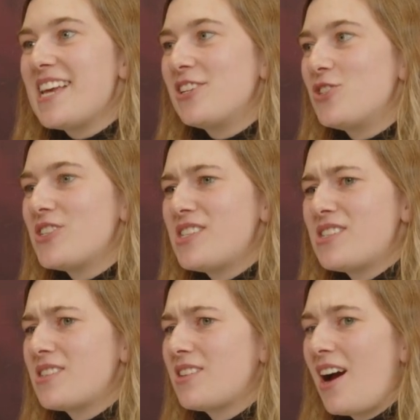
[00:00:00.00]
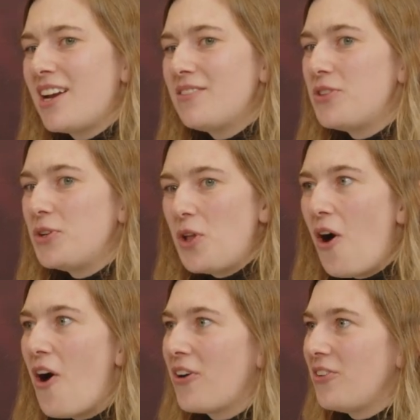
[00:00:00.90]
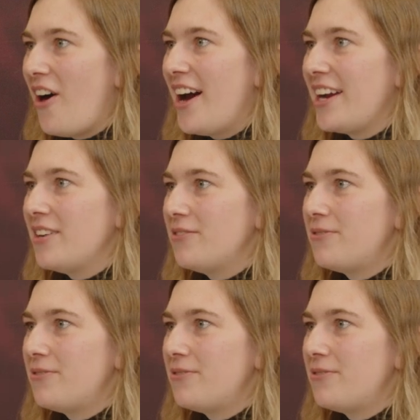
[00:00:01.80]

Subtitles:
and just kind of the long line